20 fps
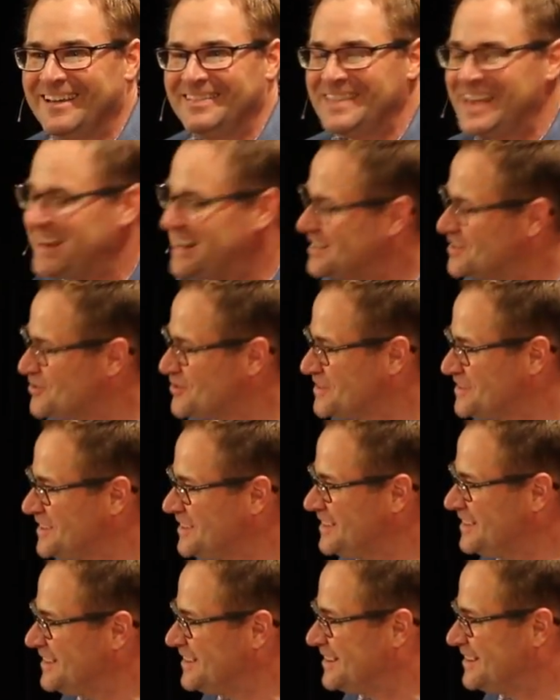Isn't that
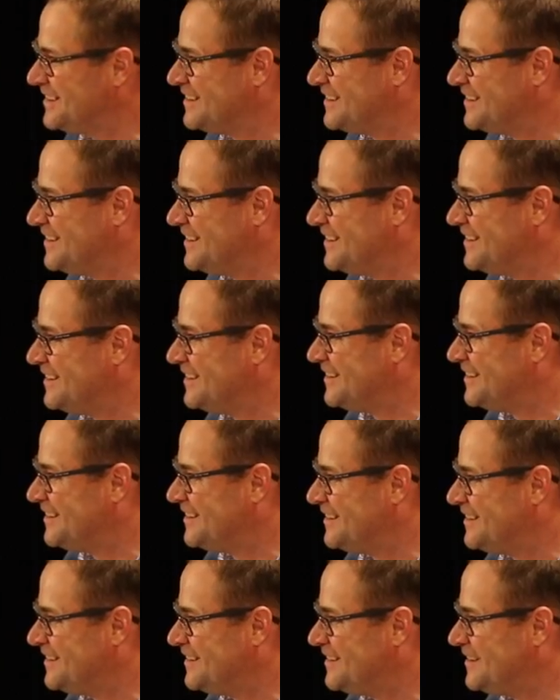interesting?
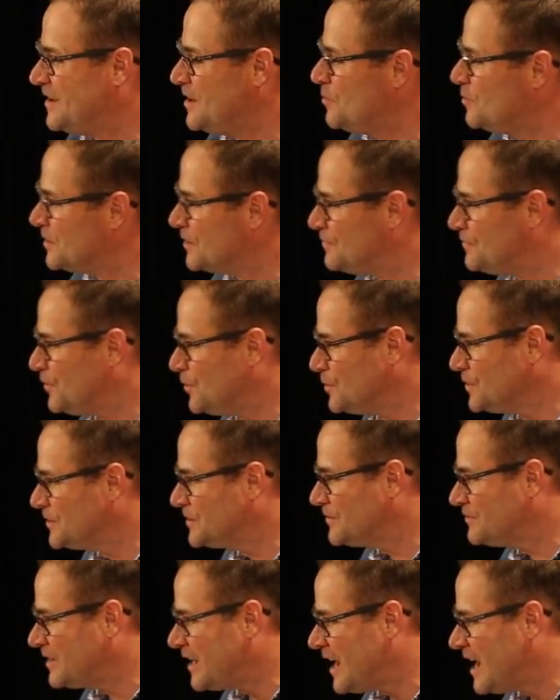When the
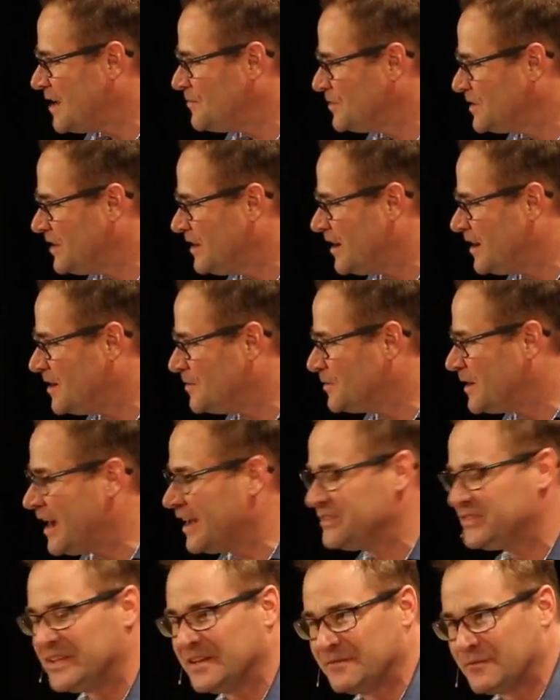fullness of time had come,
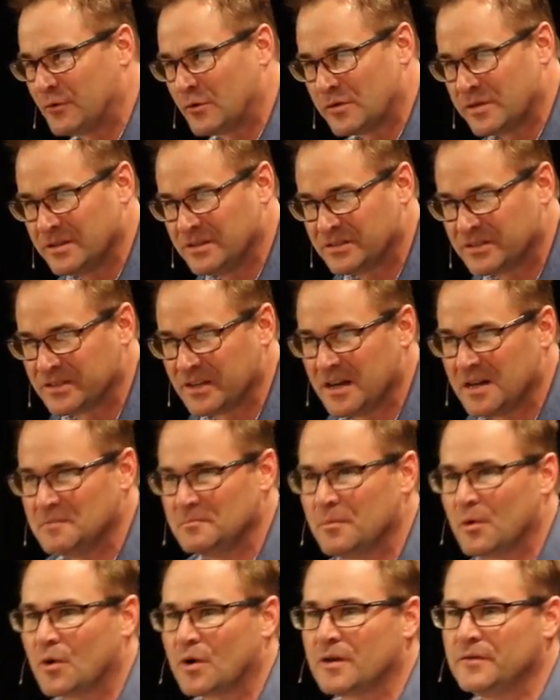God sent forth His
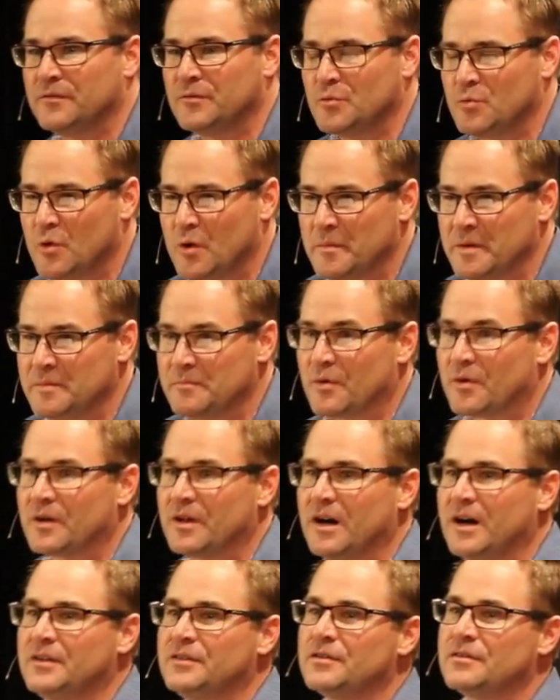Son, born of a woman,
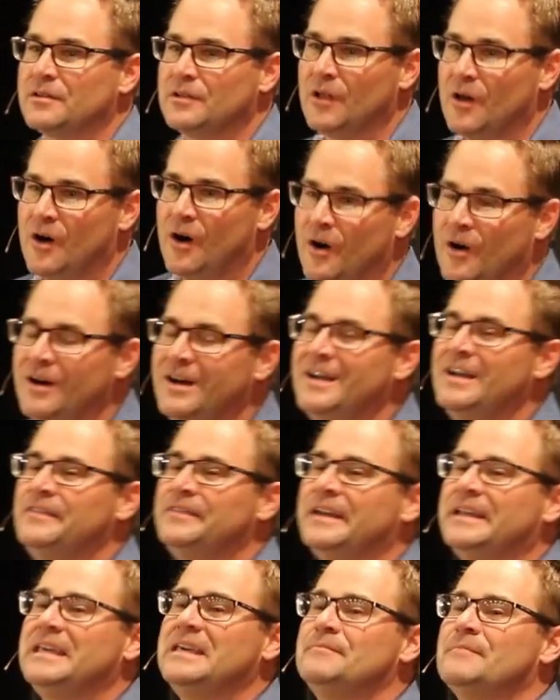born under the law,
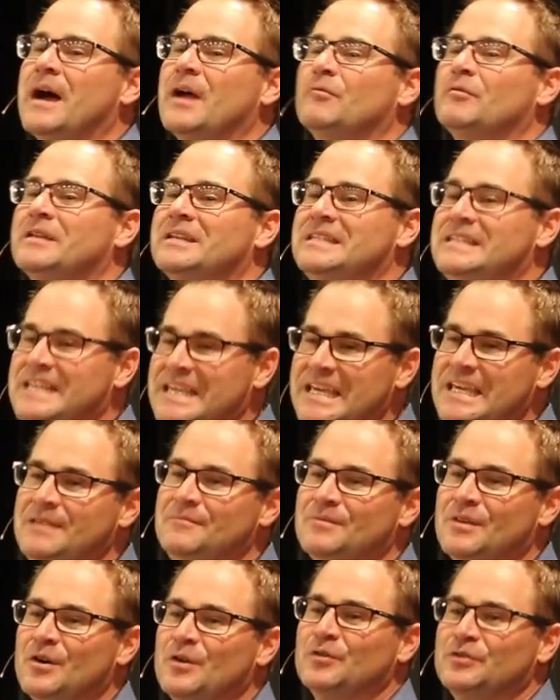that He might
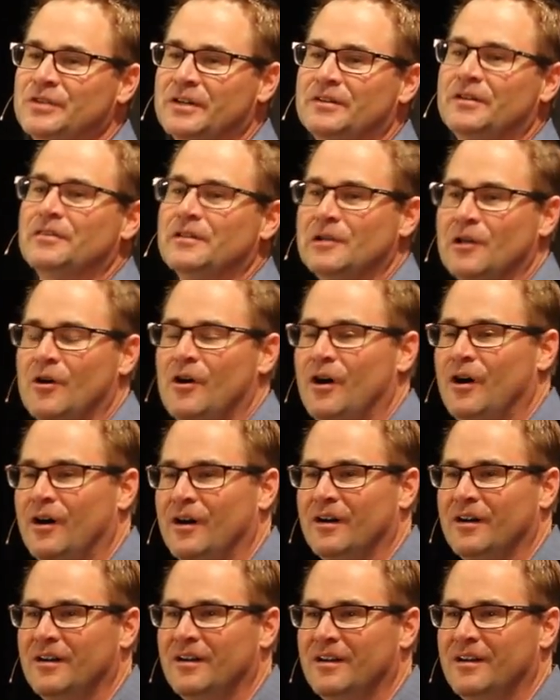redeem those under the
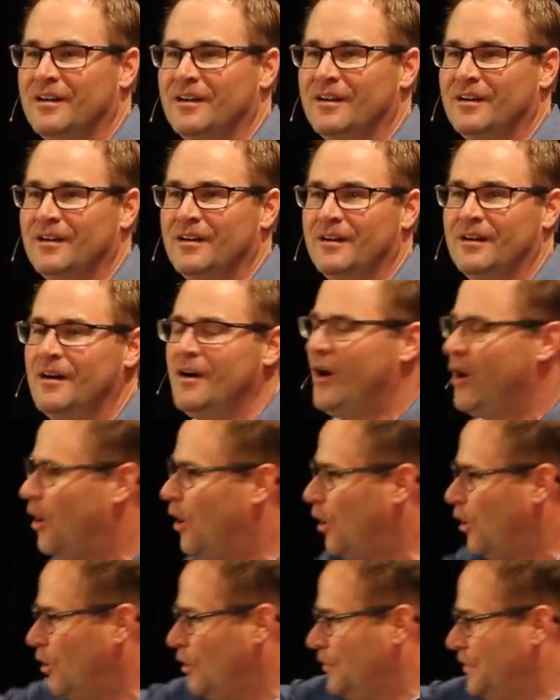law.
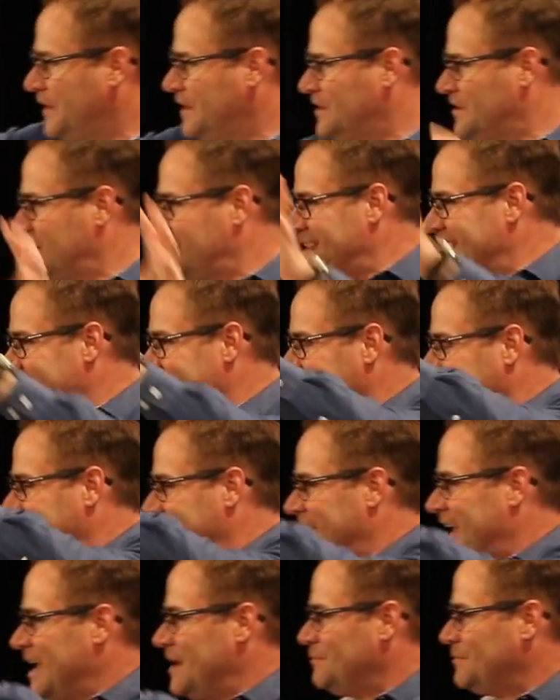All these
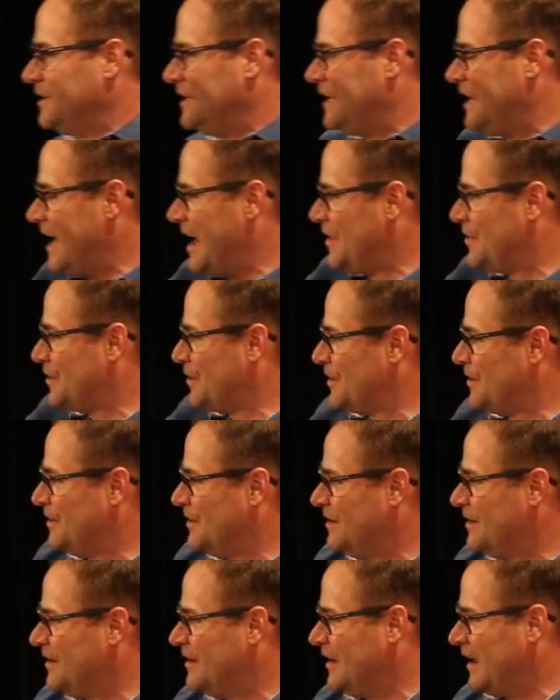things came together
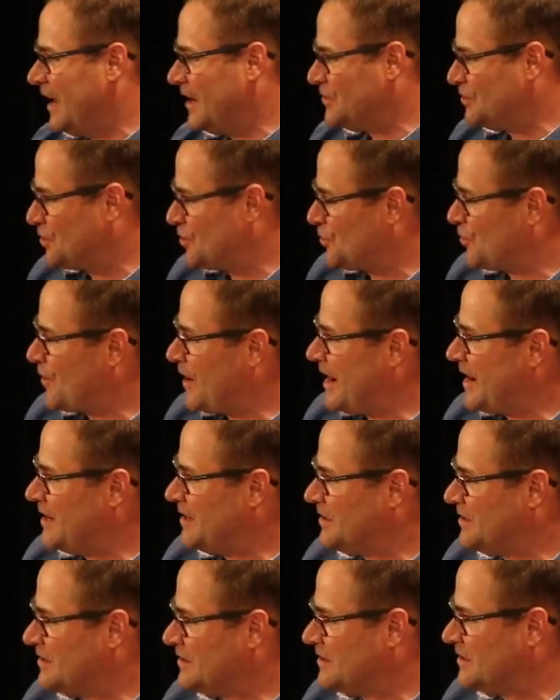as
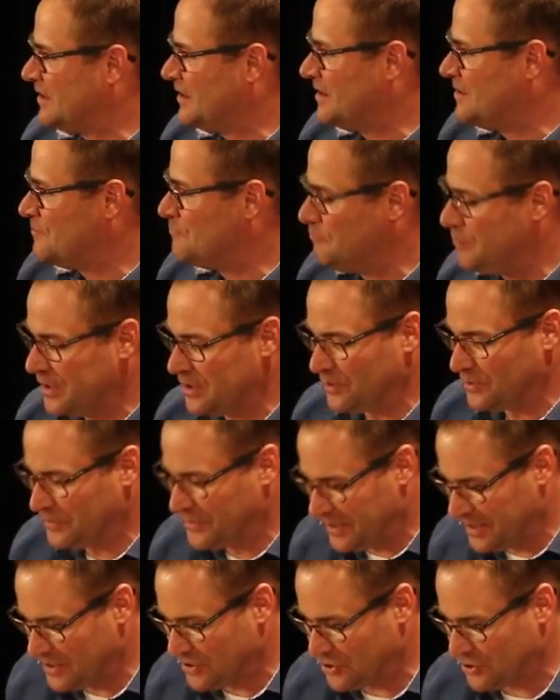Christ
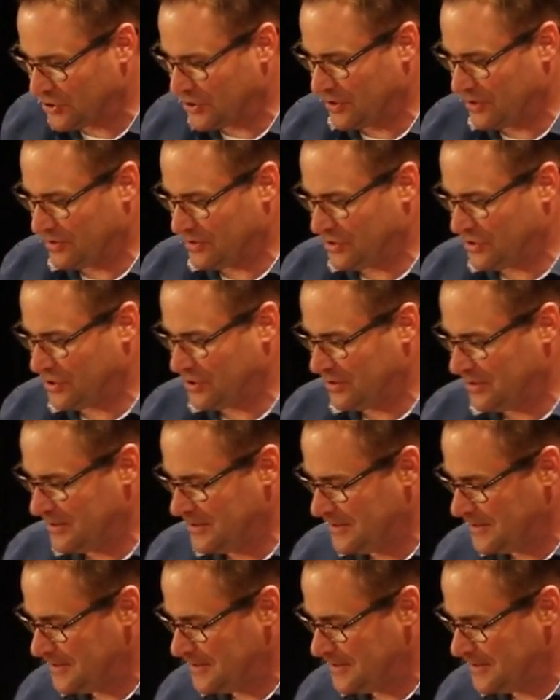builds His church.